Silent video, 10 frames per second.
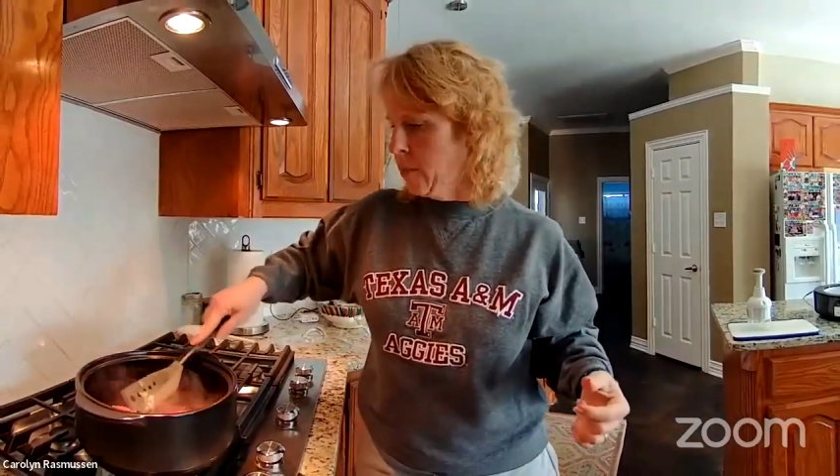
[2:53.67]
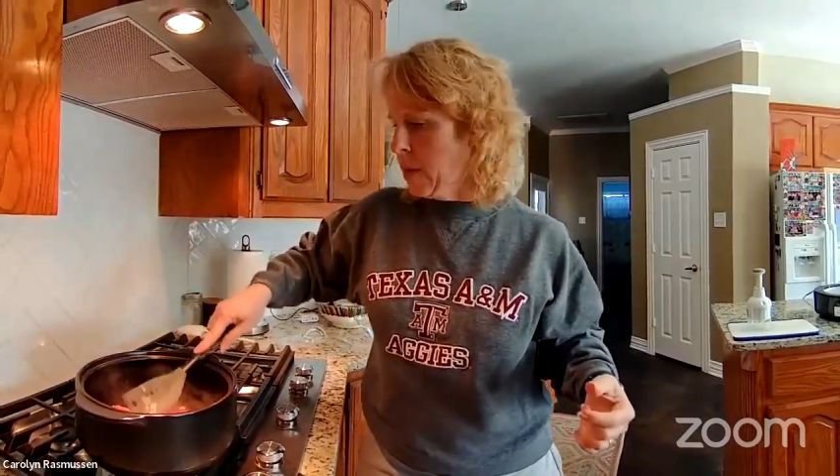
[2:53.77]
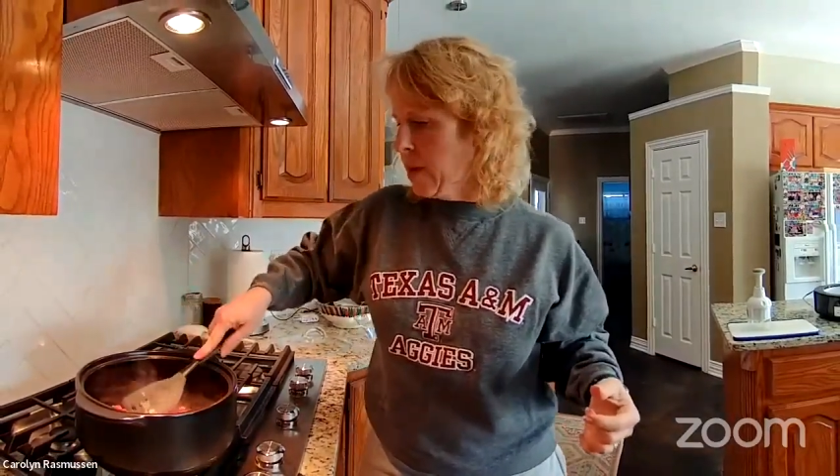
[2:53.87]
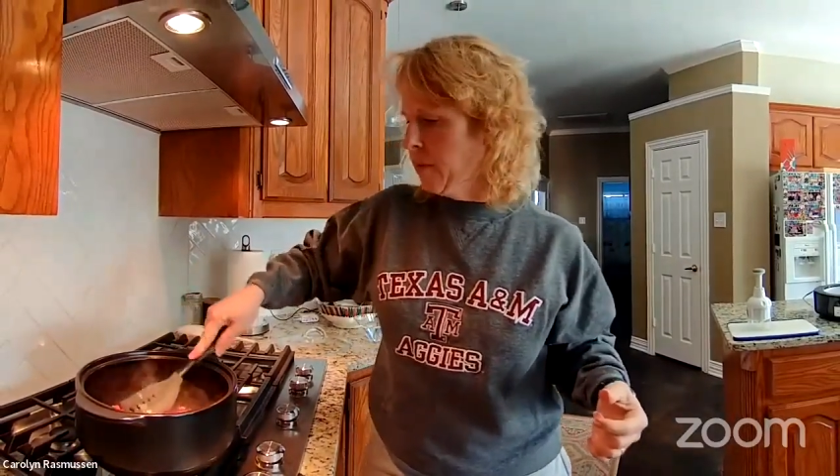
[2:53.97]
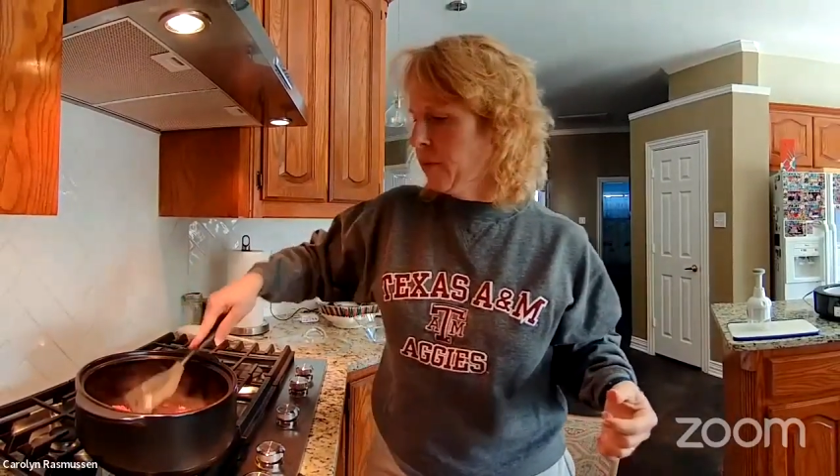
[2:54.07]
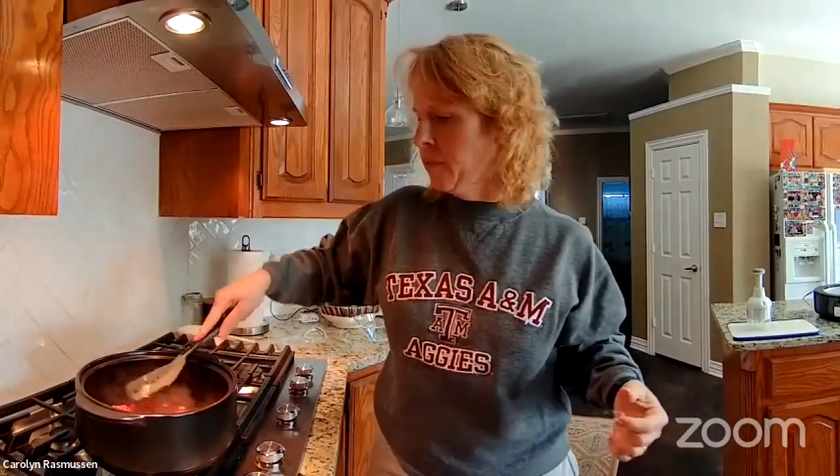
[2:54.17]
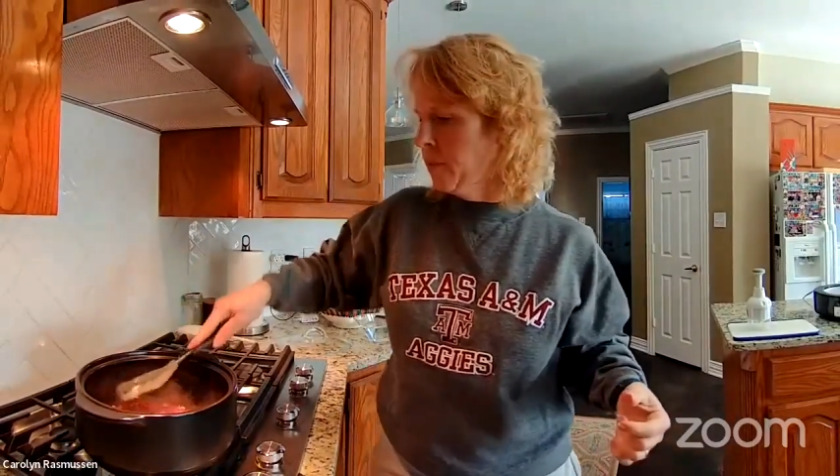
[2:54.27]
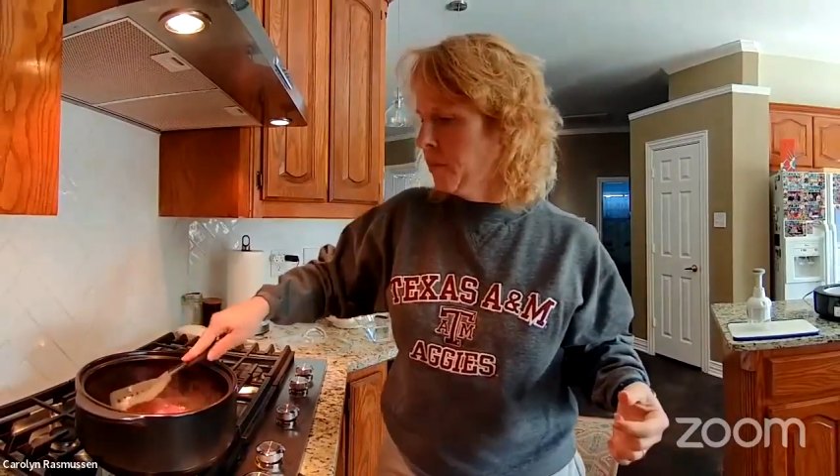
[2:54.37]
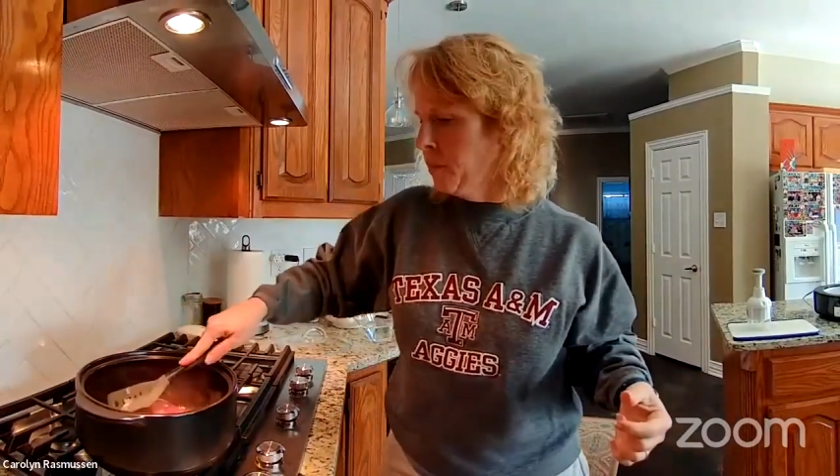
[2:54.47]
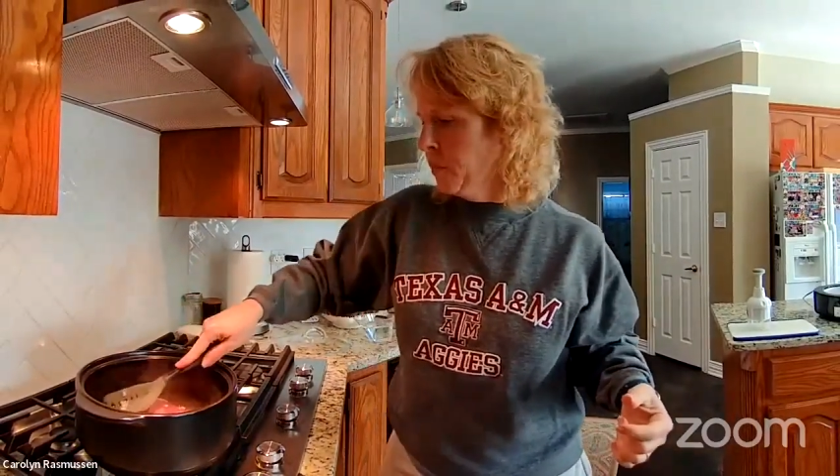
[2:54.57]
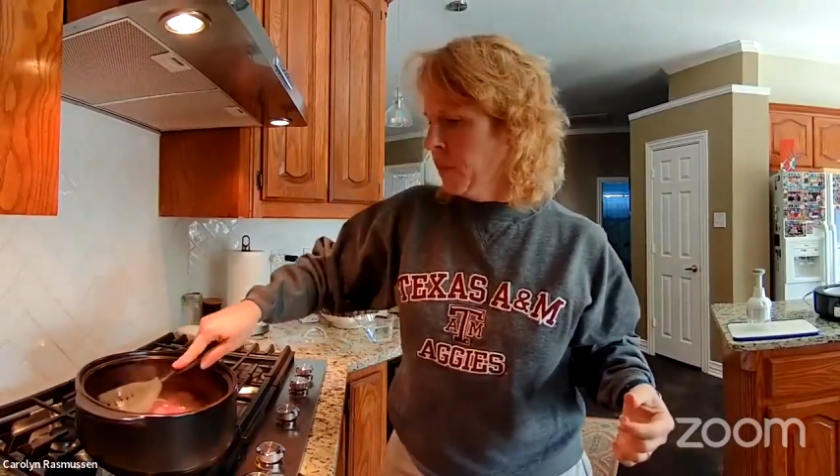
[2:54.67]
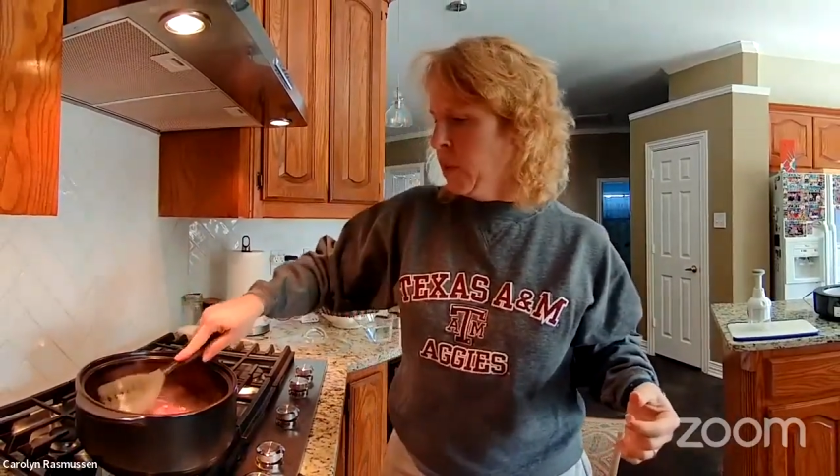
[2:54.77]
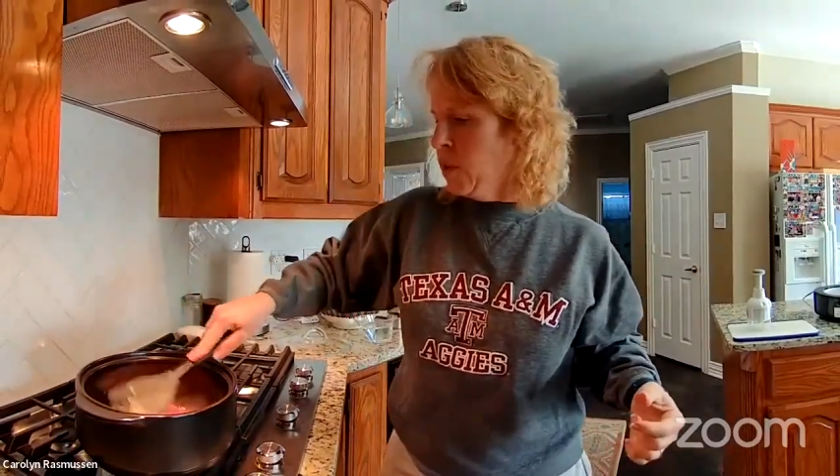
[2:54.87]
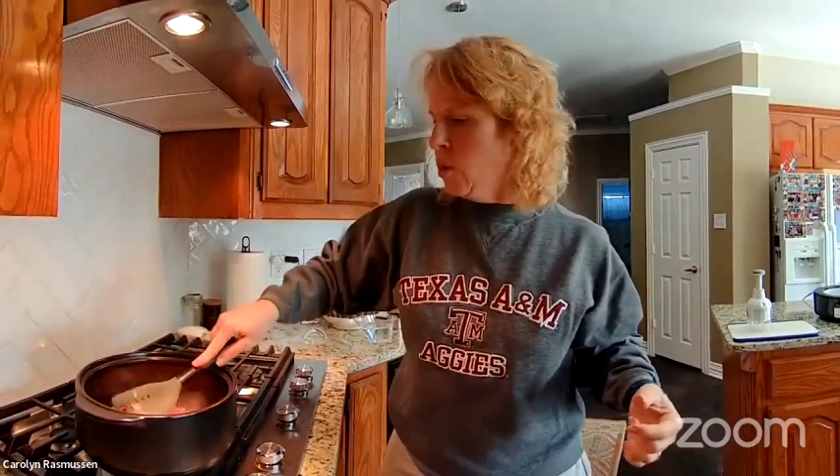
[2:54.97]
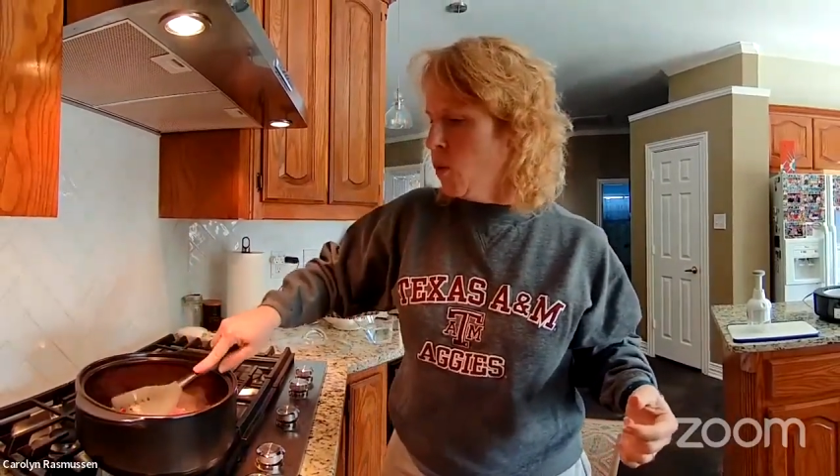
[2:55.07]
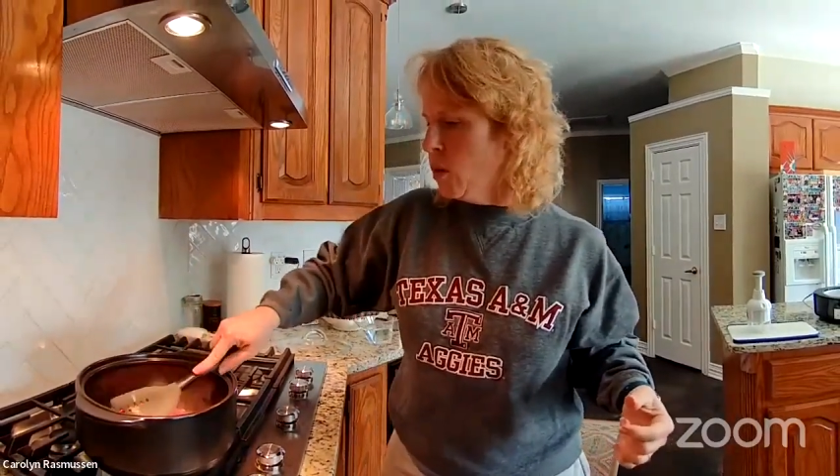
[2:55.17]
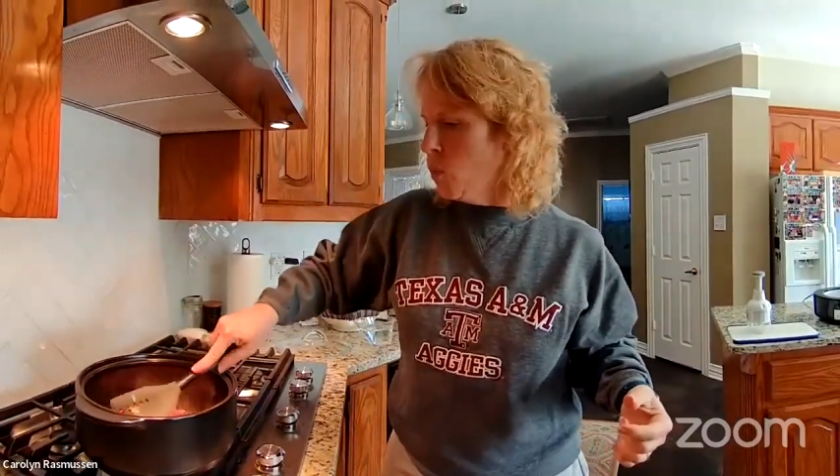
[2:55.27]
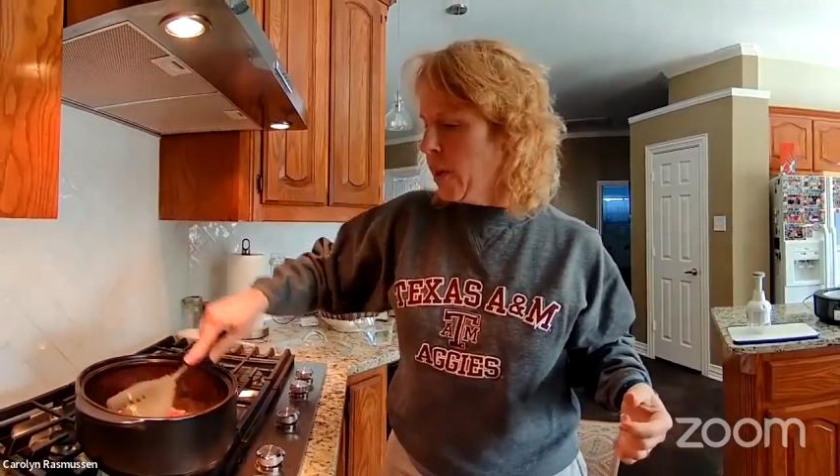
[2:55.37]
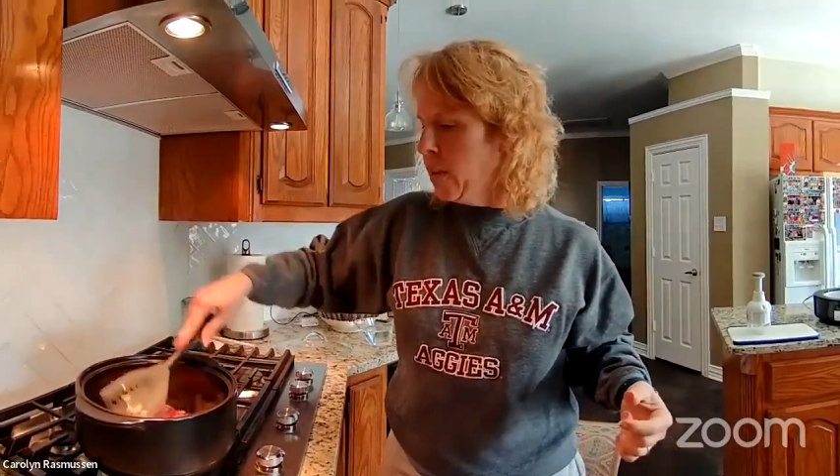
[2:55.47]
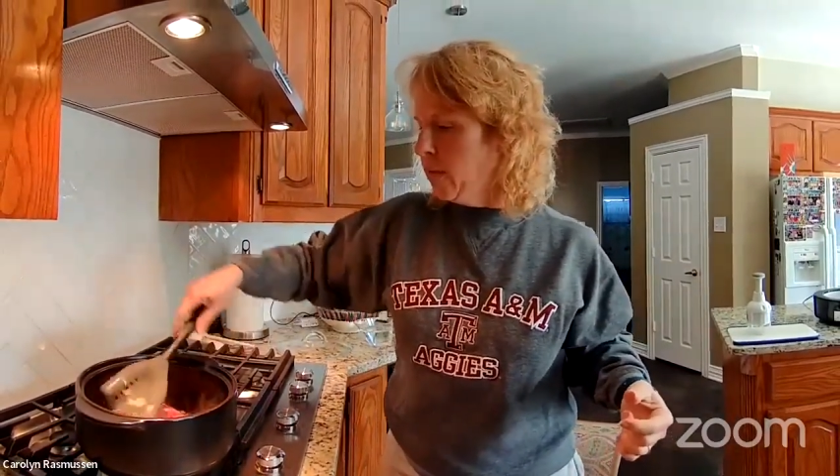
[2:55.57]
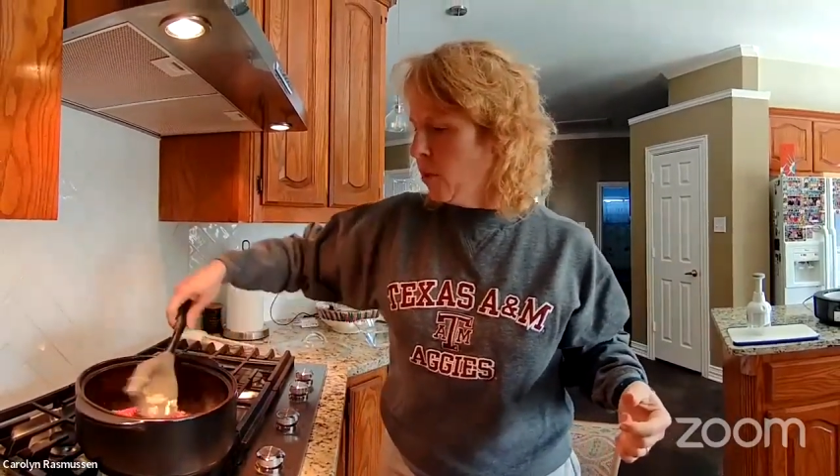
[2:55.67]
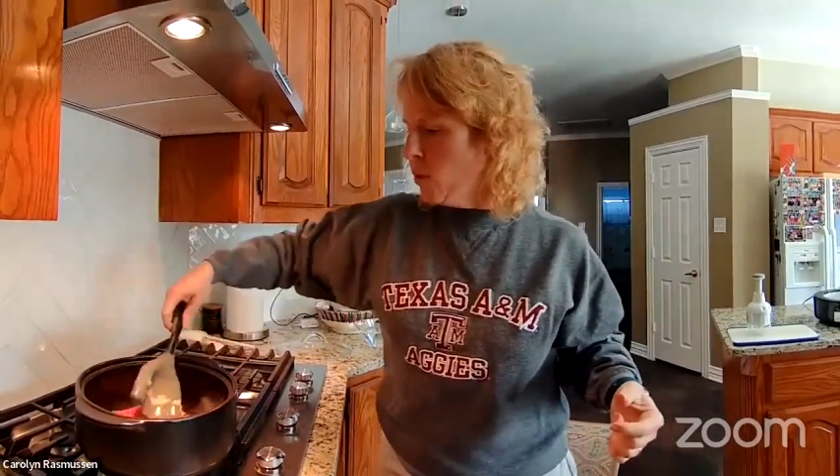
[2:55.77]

beef, you want to wait a few